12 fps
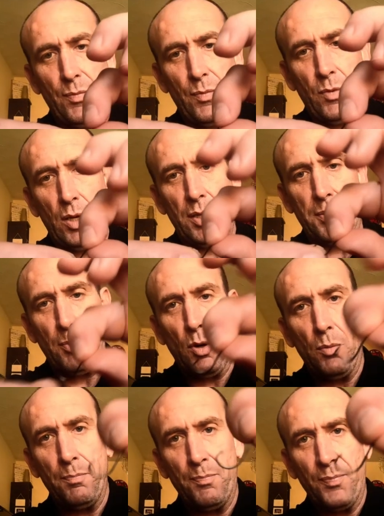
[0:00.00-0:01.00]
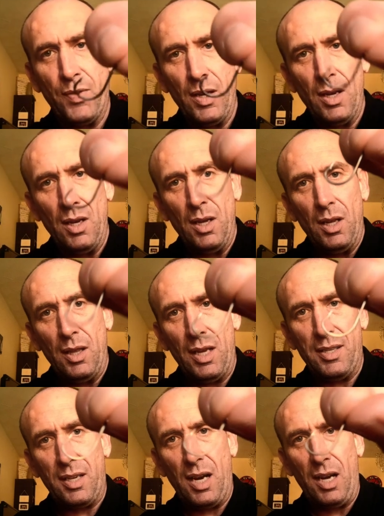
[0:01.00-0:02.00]
really small.
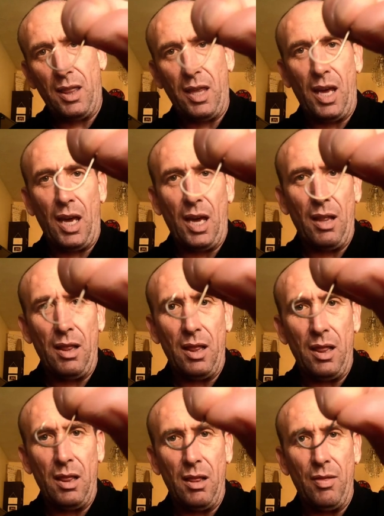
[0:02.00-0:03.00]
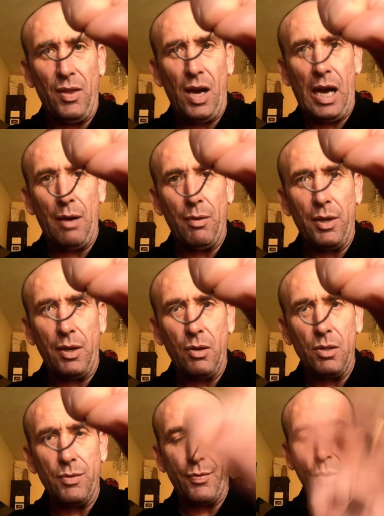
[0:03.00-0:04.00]
That's the kind of thing that I would
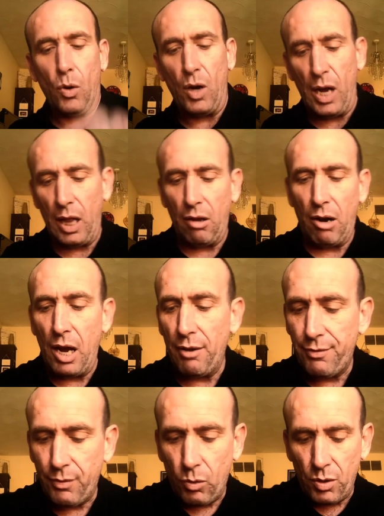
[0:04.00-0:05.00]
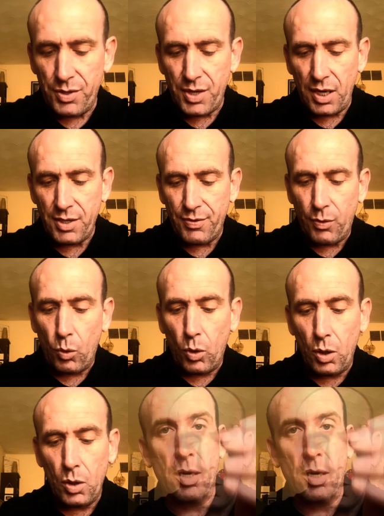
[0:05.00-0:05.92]
use for LRF or size 4.